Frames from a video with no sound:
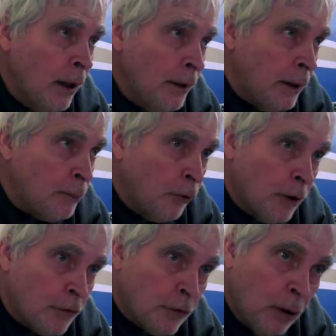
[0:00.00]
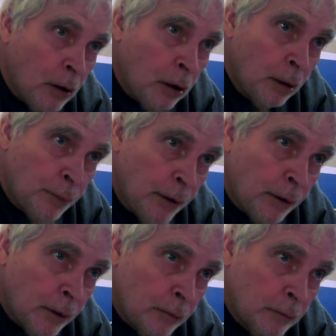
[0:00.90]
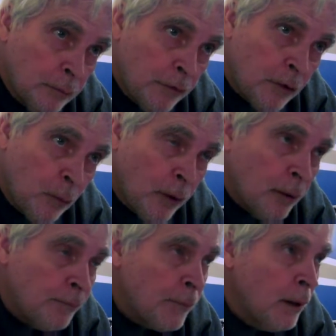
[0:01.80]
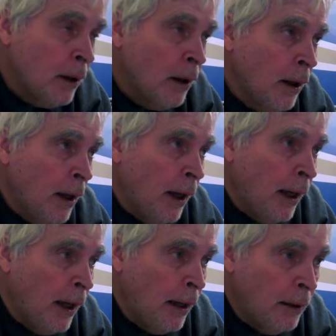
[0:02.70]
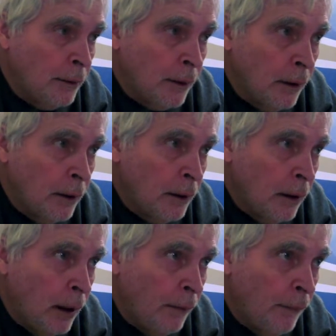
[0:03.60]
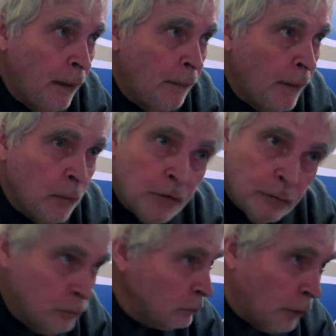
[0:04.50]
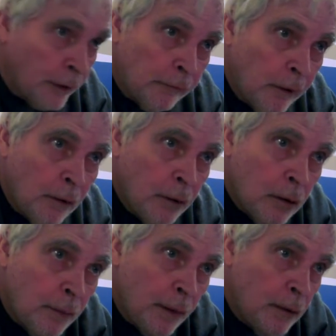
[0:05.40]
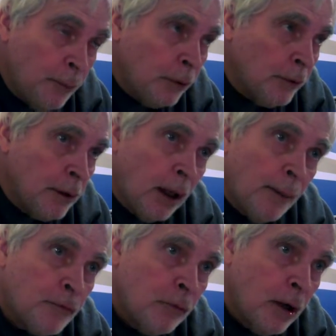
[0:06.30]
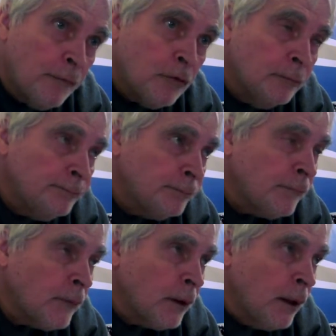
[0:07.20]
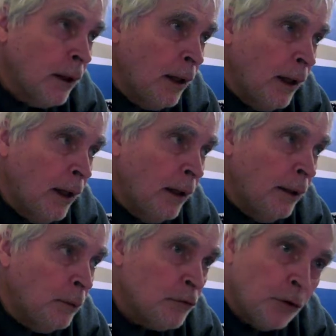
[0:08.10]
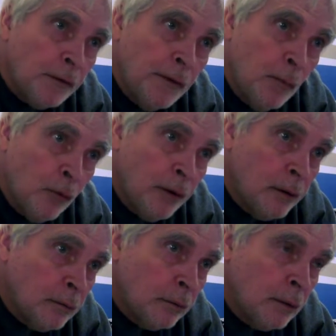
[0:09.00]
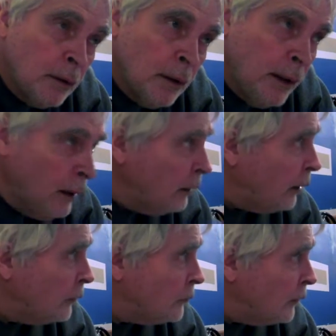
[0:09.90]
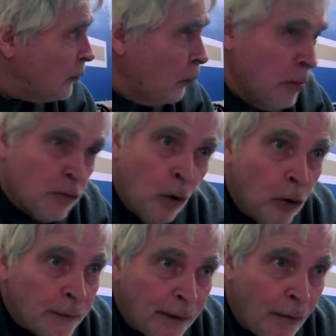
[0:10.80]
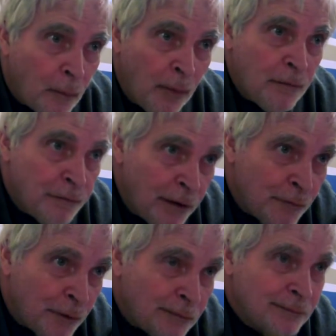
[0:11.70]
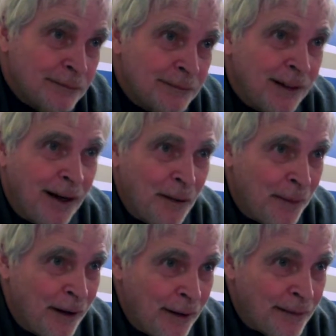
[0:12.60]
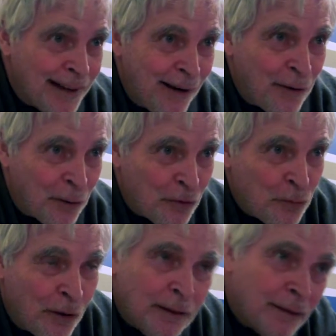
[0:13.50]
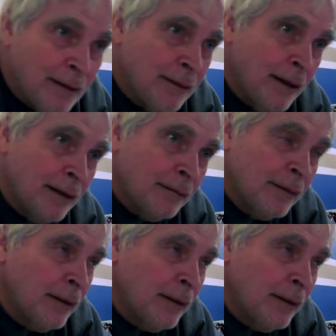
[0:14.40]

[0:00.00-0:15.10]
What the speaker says: and he brought his car up here somewhere, and then he was running around here, and then the Berkeley cops were after him. And it was early in the morning, and I think almost all together, my favorite guy behind the counter was working that day.